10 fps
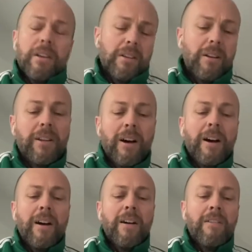Your
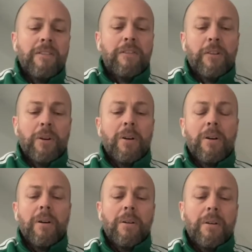love
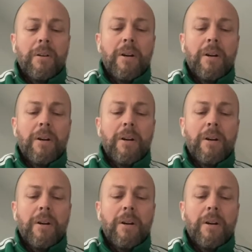for